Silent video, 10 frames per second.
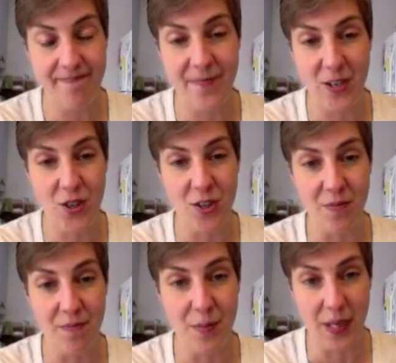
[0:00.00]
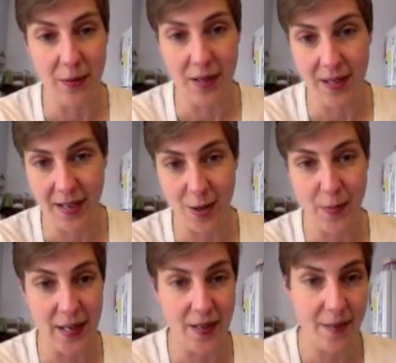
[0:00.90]
you should be able to say your
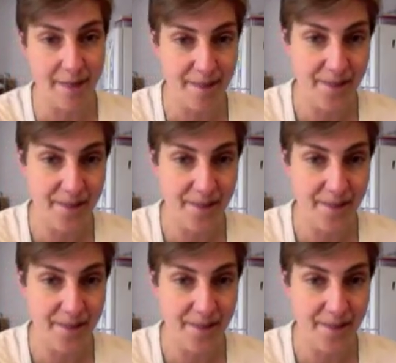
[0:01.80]
piece.